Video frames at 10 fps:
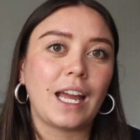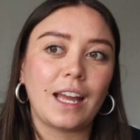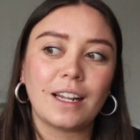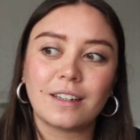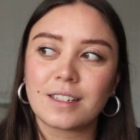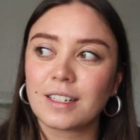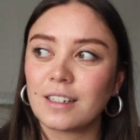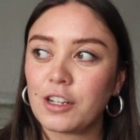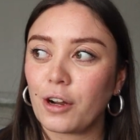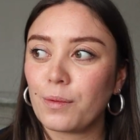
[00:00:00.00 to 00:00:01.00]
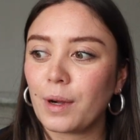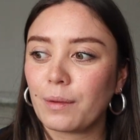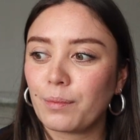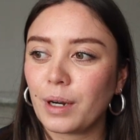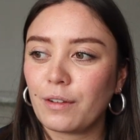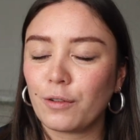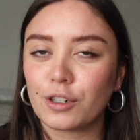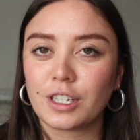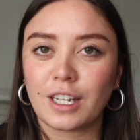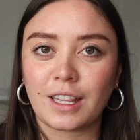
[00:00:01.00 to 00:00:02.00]
And, you know, we're pretty
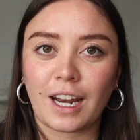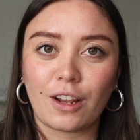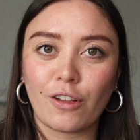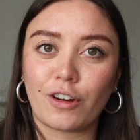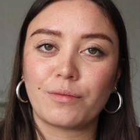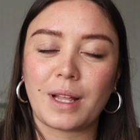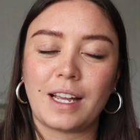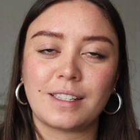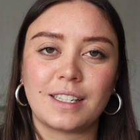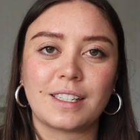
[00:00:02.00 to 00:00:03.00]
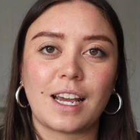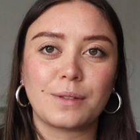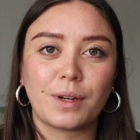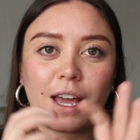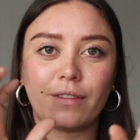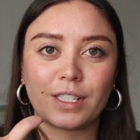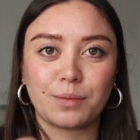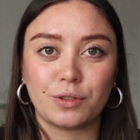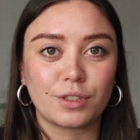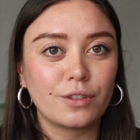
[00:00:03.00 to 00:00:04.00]
fortunate that a lot of planes these days will have a
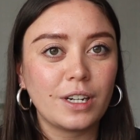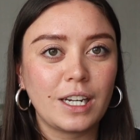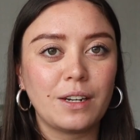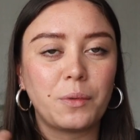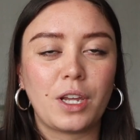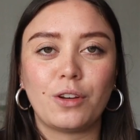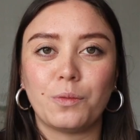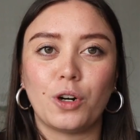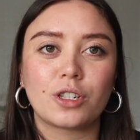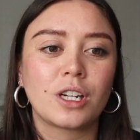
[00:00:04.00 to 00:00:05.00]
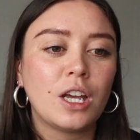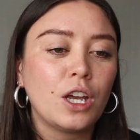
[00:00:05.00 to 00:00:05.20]
small screen where you can watch